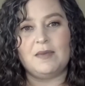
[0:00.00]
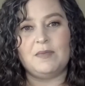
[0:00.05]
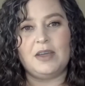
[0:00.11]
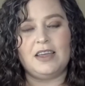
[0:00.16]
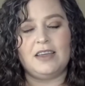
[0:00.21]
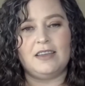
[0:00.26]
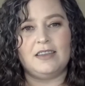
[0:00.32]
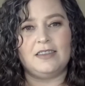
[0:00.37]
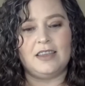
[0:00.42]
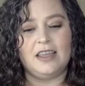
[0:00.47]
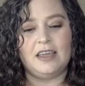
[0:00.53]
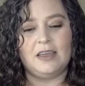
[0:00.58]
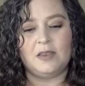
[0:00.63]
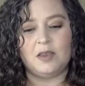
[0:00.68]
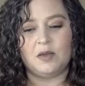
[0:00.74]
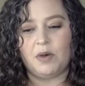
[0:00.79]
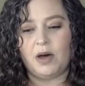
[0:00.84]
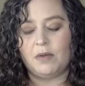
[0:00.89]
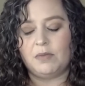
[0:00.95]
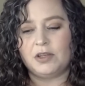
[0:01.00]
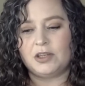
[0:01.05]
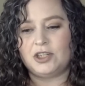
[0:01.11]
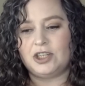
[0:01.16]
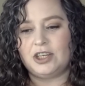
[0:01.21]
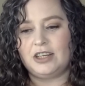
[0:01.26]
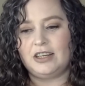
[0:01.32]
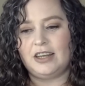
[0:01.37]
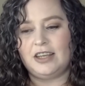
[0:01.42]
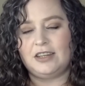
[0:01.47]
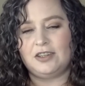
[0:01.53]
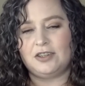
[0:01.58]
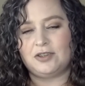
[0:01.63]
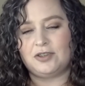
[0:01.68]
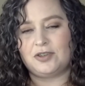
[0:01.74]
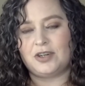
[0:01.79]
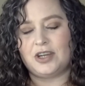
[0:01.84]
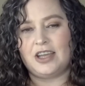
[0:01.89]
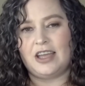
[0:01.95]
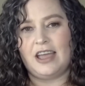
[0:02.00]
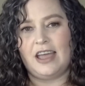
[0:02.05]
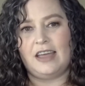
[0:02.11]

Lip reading: in the publishing industry,